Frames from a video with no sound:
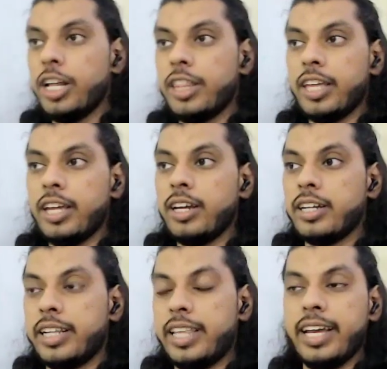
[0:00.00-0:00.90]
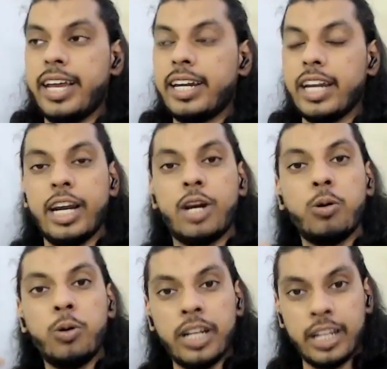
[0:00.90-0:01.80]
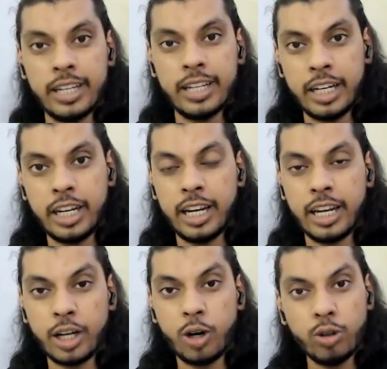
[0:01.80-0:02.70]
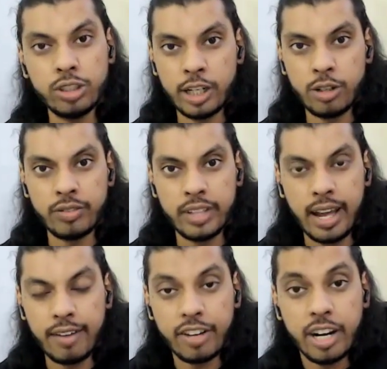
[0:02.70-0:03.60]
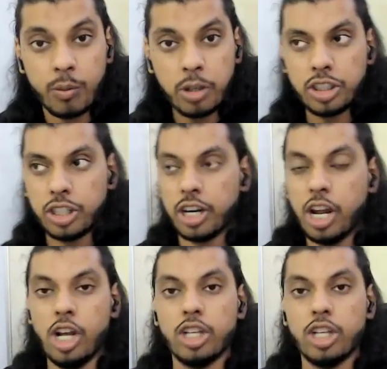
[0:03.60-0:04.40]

They get enrolled in a course that they have invested in.